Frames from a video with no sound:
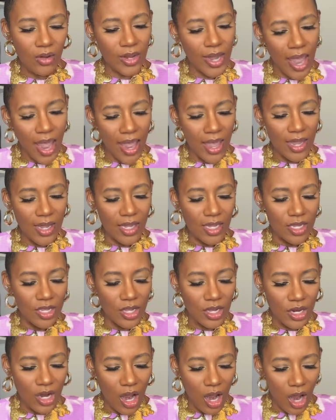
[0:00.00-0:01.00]
okay.
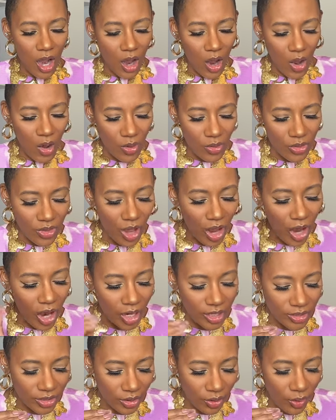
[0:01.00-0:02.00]
You know, the
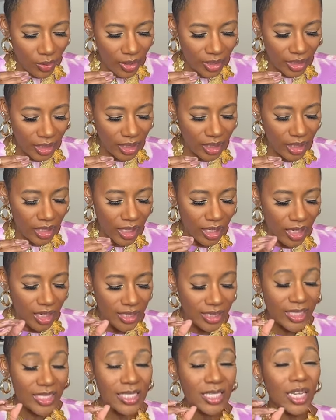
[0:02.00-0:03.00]
hearts are on here.
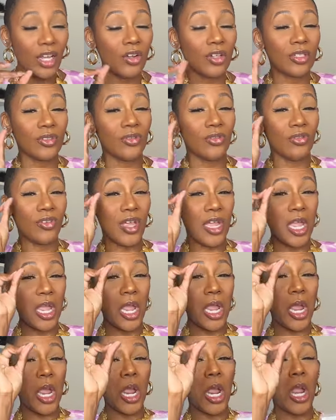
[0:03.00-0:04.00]
This nail is
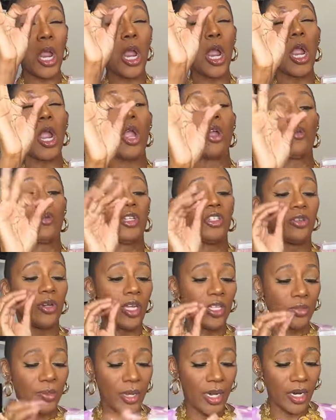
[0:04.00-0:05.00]
very
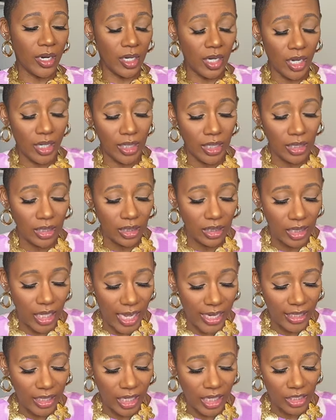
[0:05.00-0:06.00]
transparent, honey.
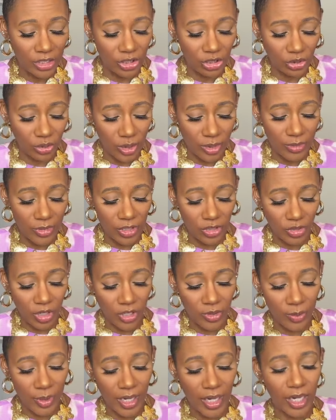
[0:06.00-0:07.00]
Like, extremely
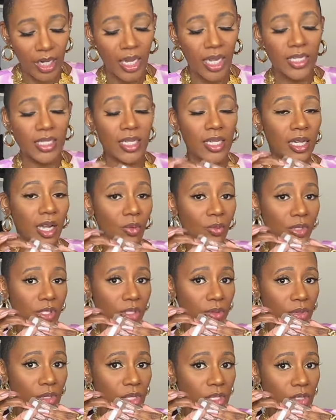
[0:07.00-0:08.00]
transparent. It did come with
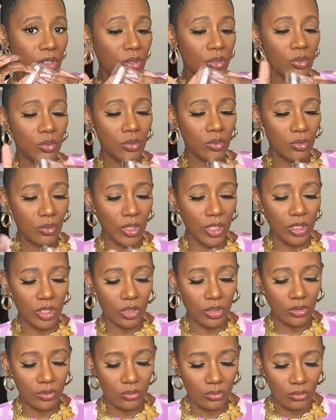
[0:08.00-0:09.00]
some glue,
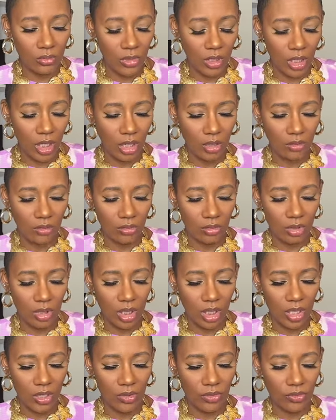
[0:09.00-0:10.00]
which, you know,
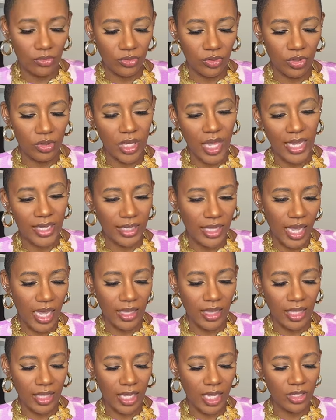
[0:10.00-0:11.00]
if you like
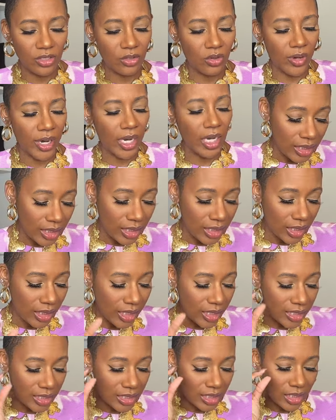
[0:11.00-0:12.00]
that, then that's great.
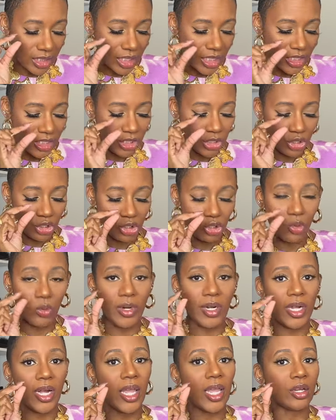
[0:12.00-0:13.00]
It's a, it's a
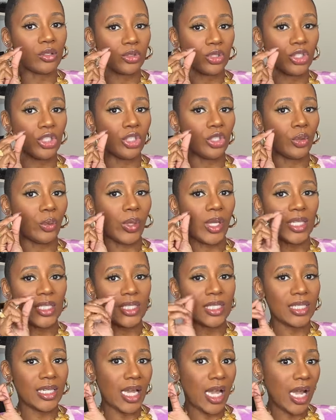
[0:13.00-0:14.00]
short nail, too. It's
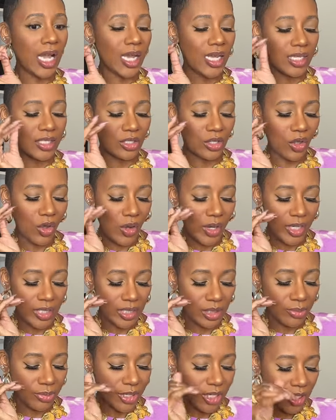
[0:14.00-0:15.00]
not as long as
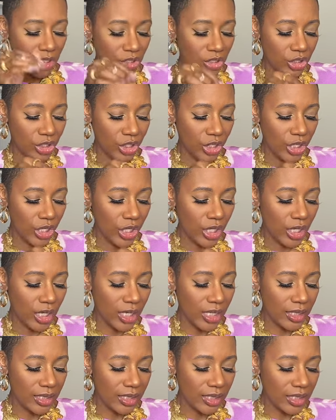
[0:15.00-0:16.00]
the
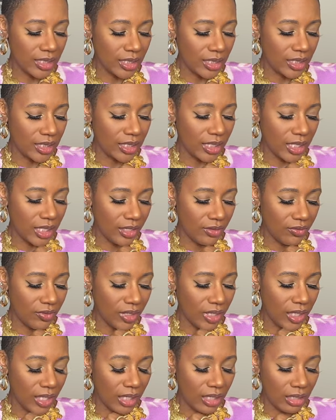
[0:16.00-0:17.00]
picture. This is
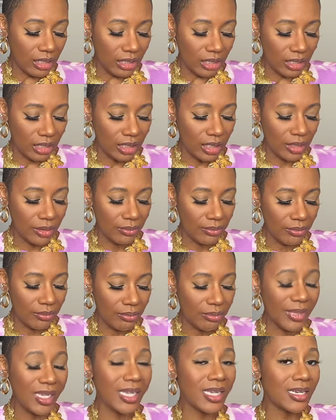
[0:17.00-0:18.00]
giving
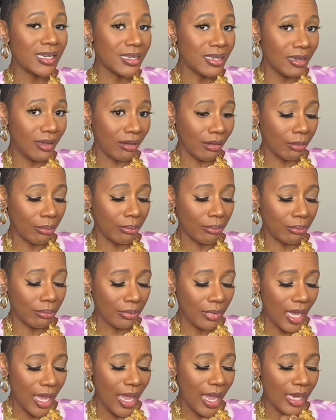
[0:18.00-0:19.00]
medium
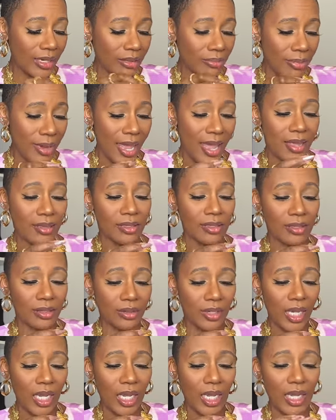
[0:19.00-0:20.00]
at best,
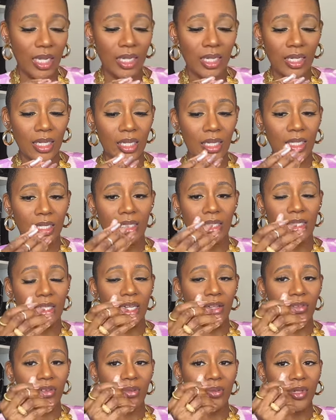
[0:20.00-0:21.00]
okay? This
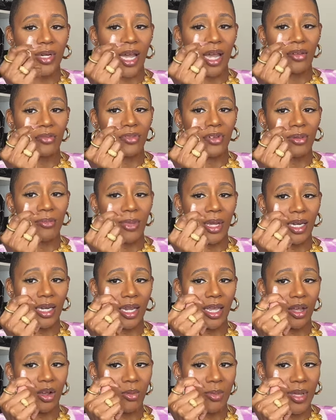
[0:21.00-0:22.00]
definitely would not fit my
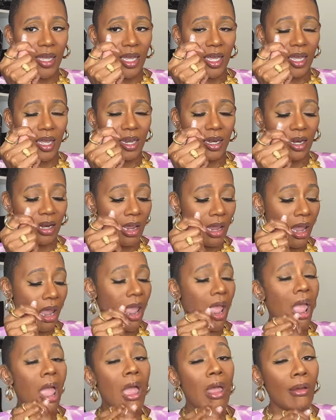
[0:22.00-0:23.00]
nail bed
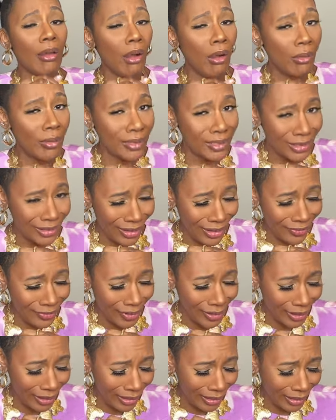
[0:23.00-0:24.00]
at all whatsoever.